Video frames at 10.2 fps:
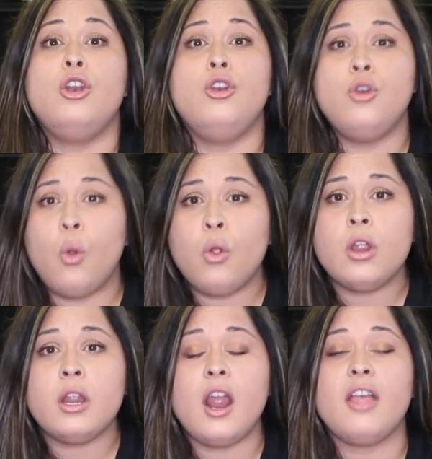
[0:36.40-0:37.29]

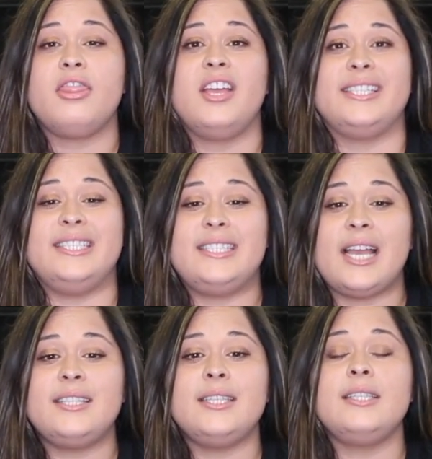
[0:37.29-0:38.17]
nor the
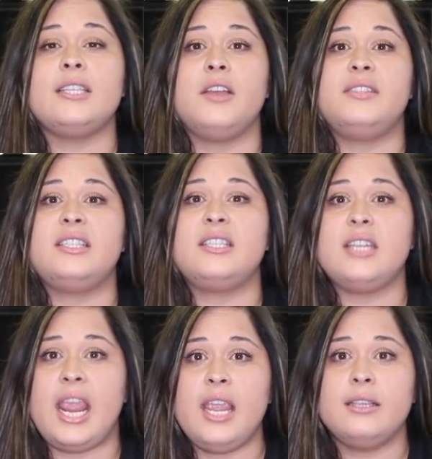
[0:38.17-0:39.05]
dozens of
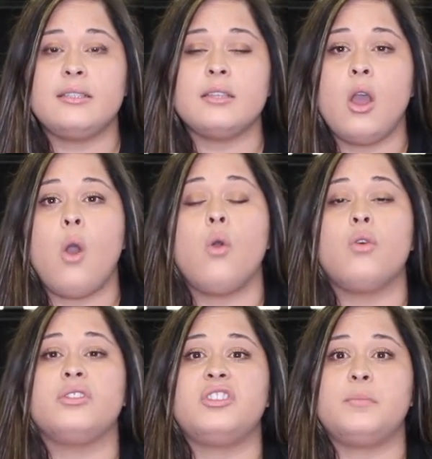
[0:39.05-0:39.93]
snakes
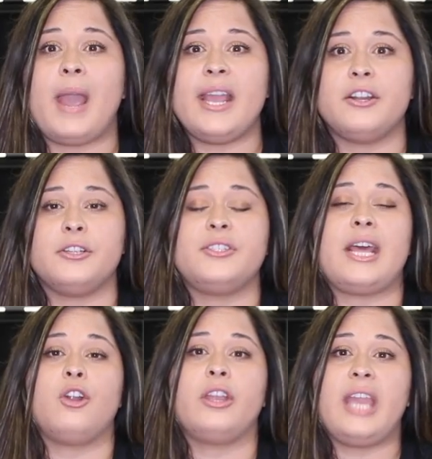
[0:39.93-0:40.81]
or spiders
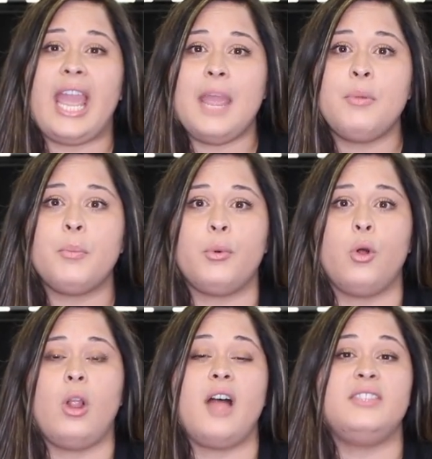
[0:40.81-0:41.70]
that are
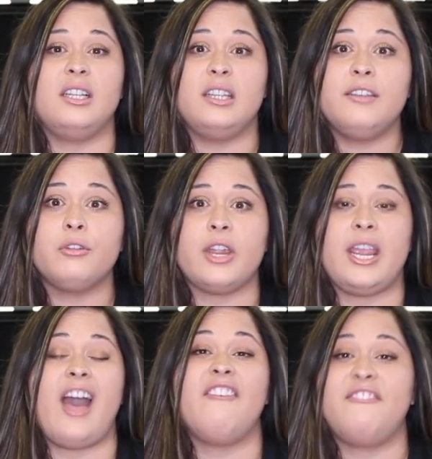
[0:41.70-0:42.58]
capable of
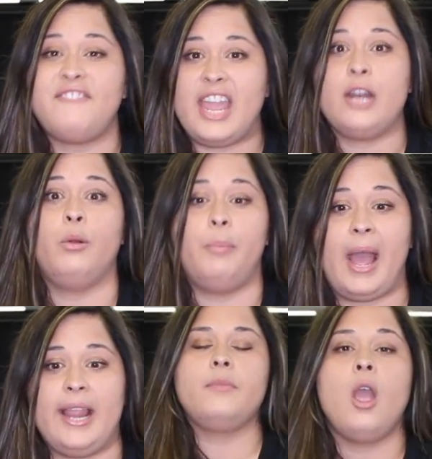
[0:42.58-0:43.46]
delivering a fatal
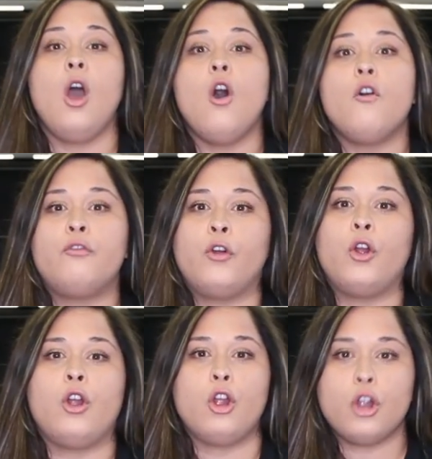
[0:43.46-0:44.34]
bite.
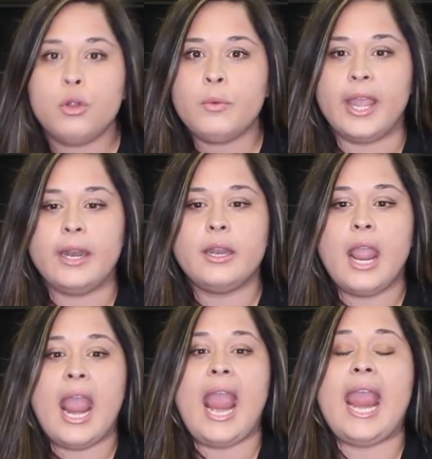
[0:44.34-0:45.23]
For Irwin,
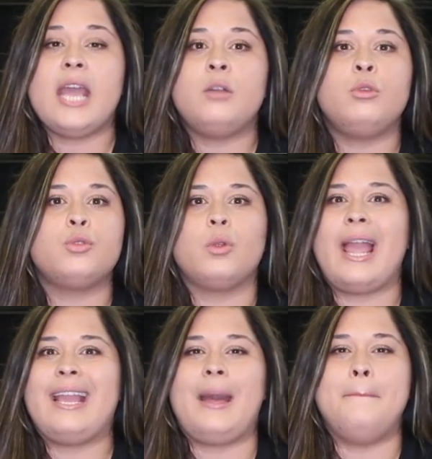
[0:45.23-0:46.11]
animals were
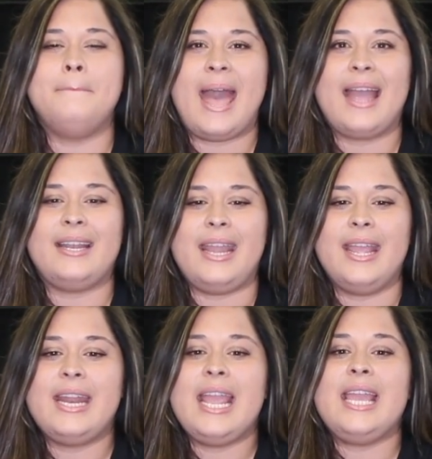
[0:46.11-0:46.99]
like a
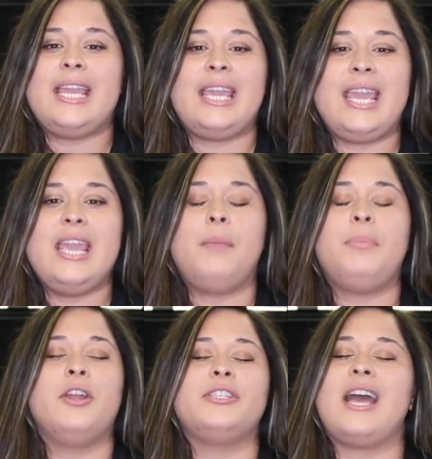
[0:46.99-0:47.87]
magnet. He
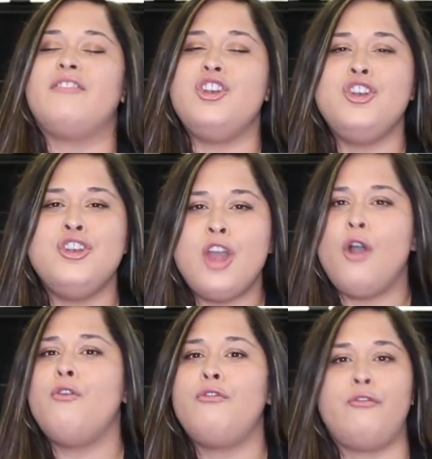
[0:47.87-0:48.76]
appeared to have
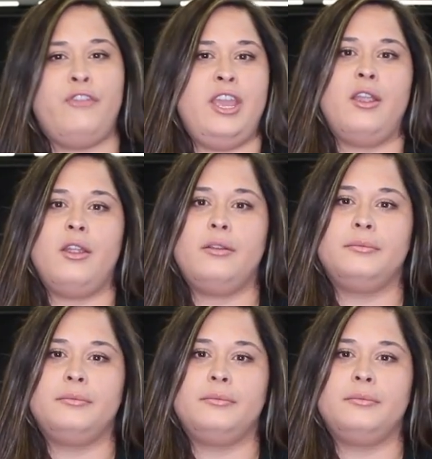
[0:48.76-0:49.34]
no fear.